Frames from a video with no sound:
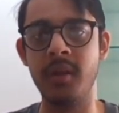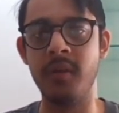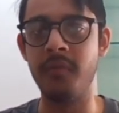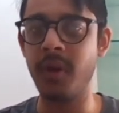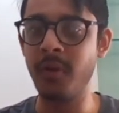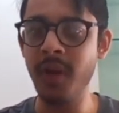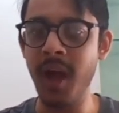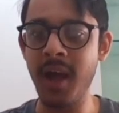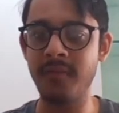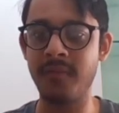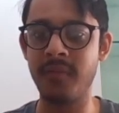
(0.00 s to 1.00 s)
we're going to
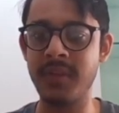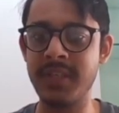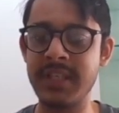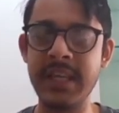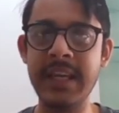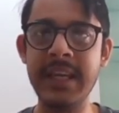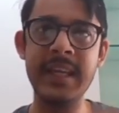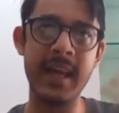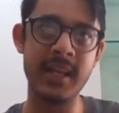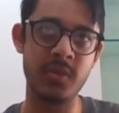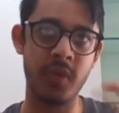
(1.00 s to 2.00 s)
have CD
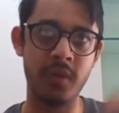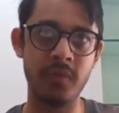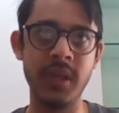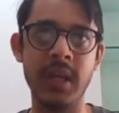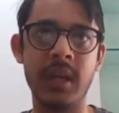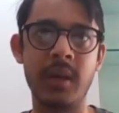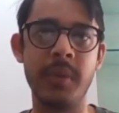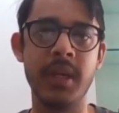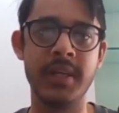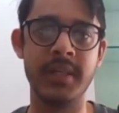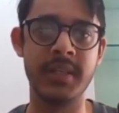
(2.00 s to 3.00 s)
as one of the
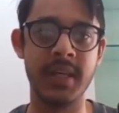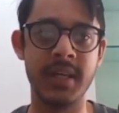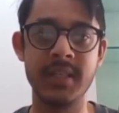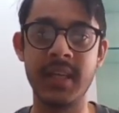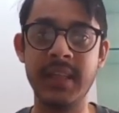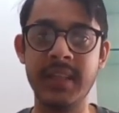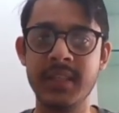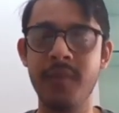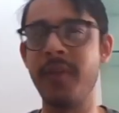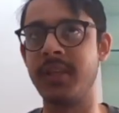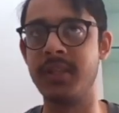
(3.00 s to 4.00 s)
intermediate states in the
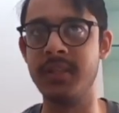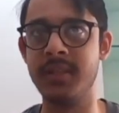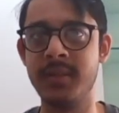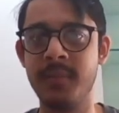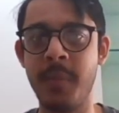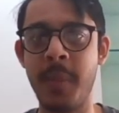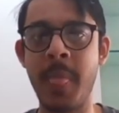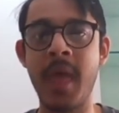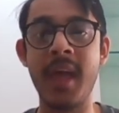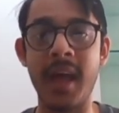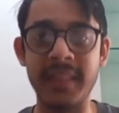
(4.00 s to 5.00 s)
suffixes.
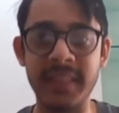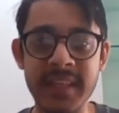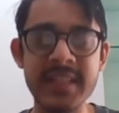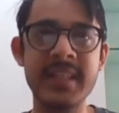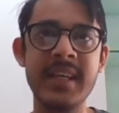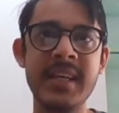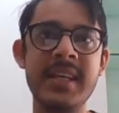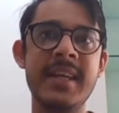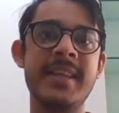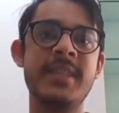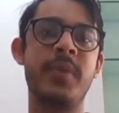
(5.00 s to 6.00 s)
And this CD
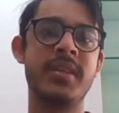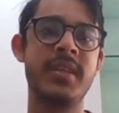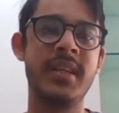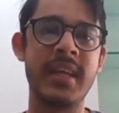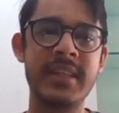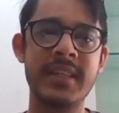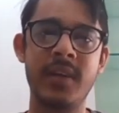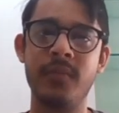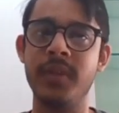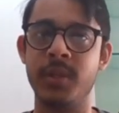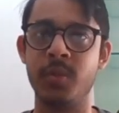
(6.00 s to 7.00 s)
is present inside
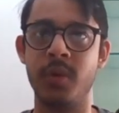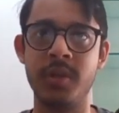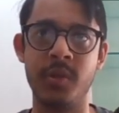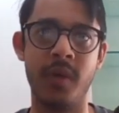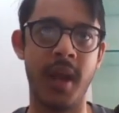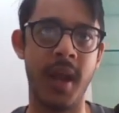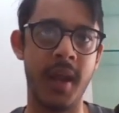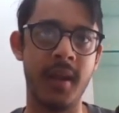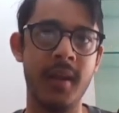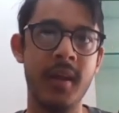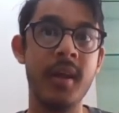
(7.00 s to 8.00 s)
of this words over here,
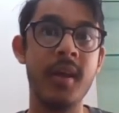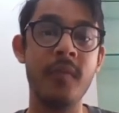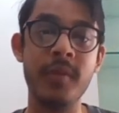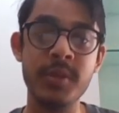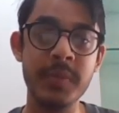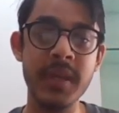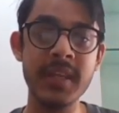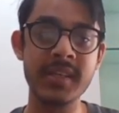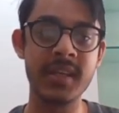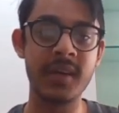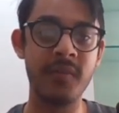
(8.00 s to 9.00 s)
which
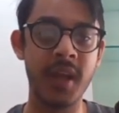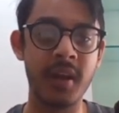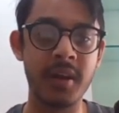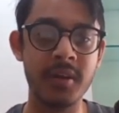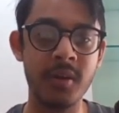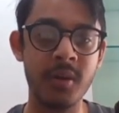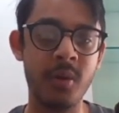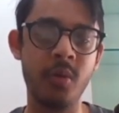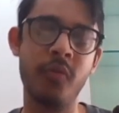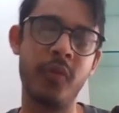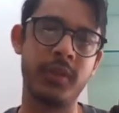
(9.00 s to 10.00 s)
means that we can return
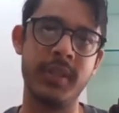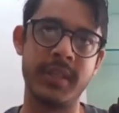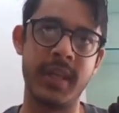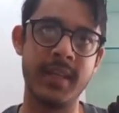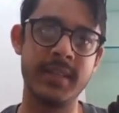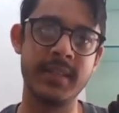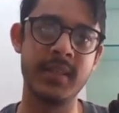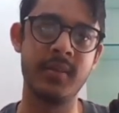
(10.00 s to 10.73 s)
true for this case.